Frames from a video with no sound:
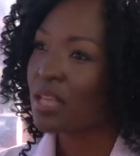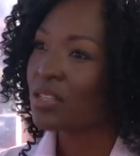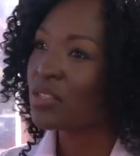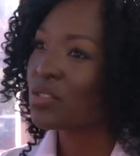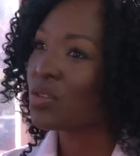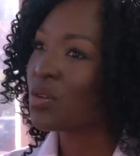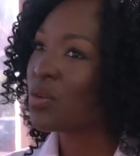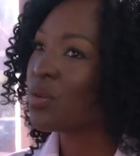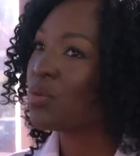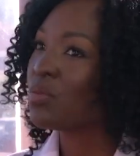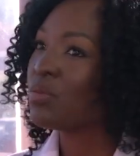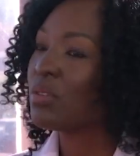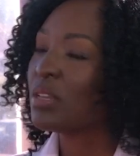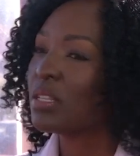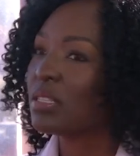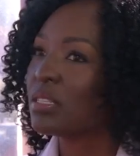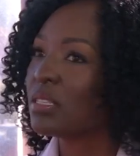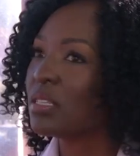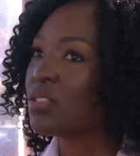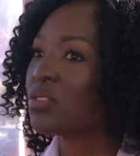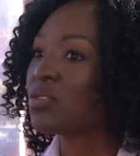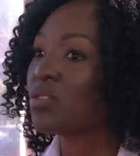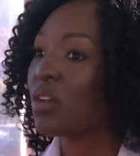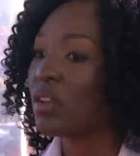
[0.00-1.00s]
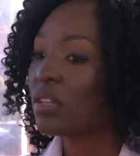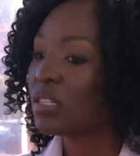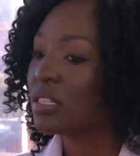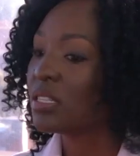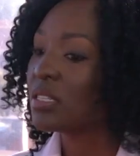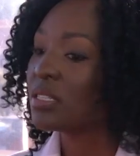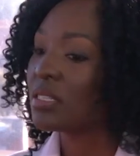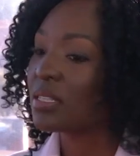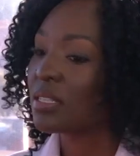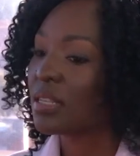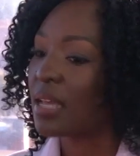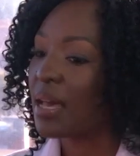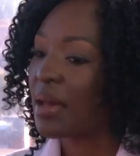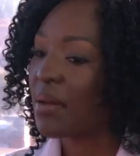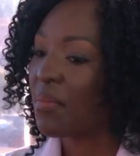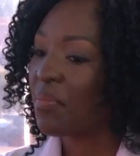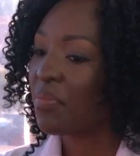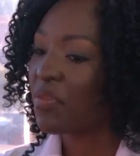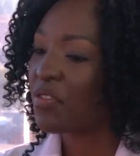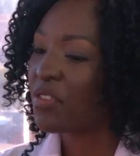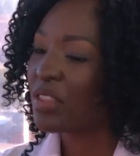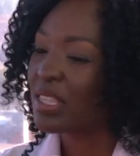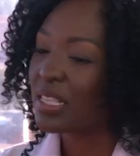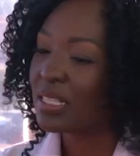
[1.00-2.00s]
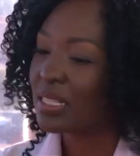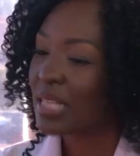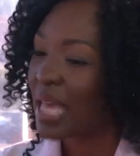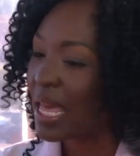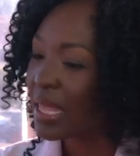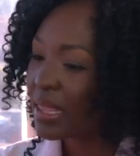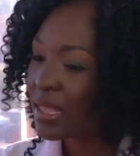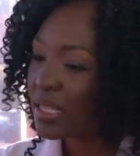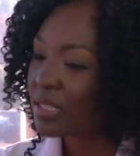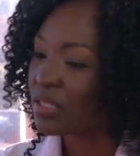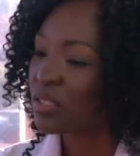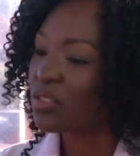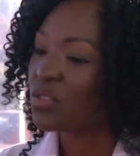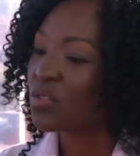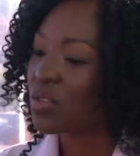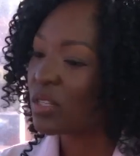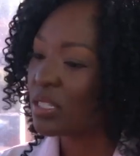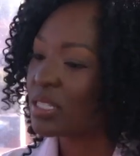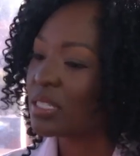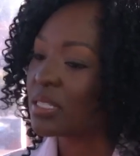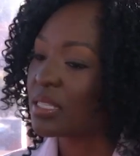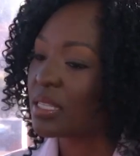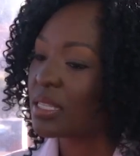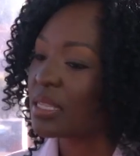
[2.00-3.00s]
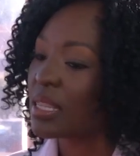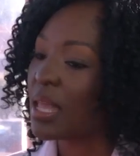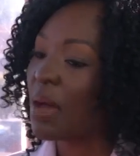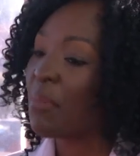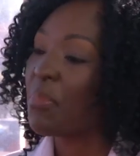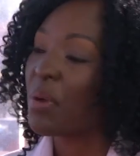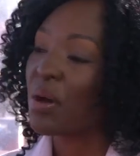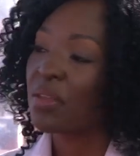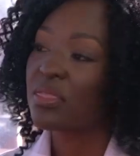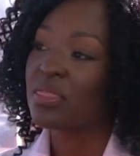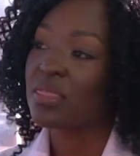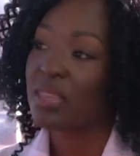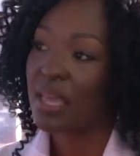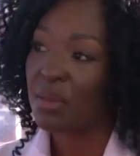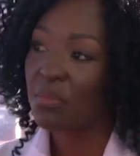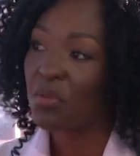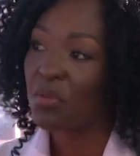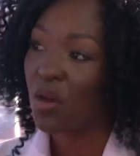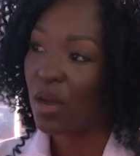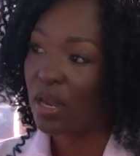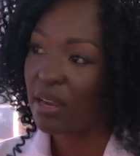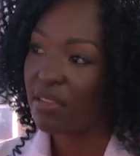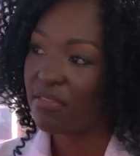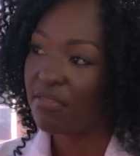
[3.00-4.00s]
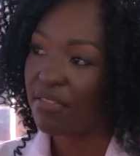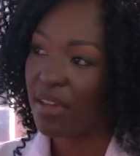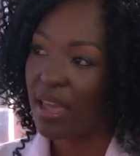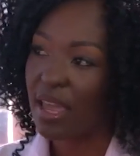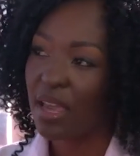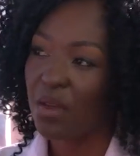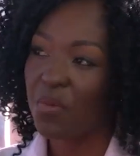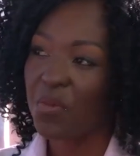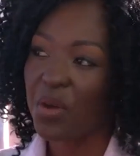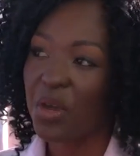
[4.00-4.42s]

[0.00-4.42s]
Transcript: So it's not just, for these athletes, it's not just about them qualifying.